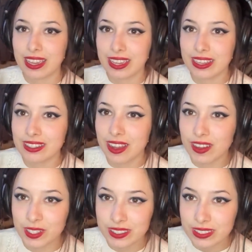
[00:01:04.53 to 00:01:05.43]
and
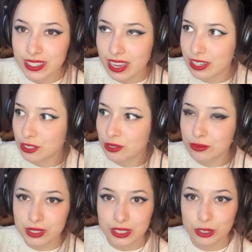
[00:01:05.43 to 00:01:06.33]
honestly I
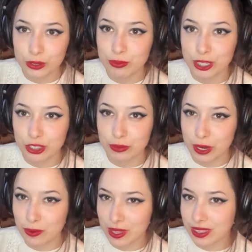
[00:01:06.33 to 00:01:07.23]
don't really know much
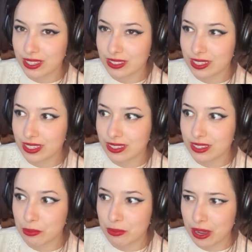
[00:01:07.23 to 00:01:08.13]
about what this
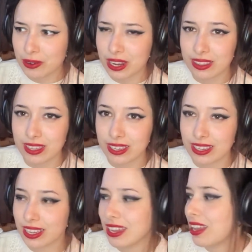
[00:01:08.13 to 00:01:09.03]
is about. I
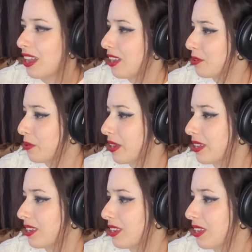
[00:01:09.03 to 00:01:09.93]
think I
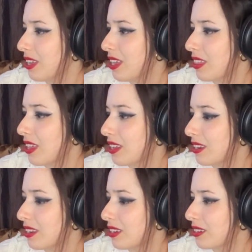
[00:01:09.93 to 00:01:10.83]
read
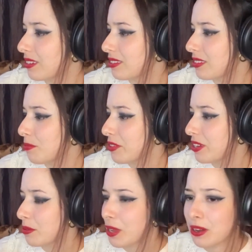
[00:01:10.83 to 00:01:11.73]
that
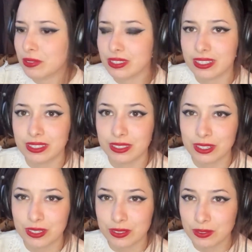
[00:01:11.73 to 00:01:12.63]
something about
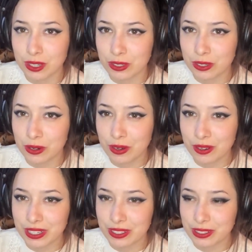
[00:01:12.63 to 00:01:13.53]
a
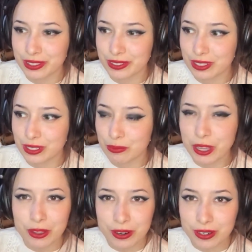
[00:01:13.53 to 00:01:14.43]
girl and her
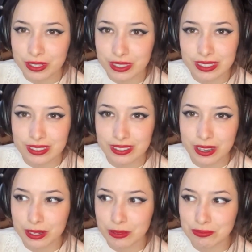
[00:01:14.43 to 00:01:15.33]
mother
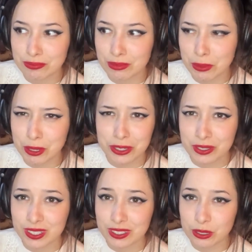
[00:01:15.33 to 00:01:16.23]
is a
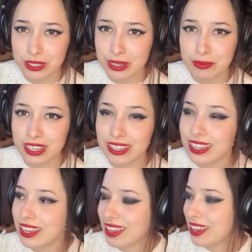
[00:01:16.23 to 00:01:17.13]
murderer or something.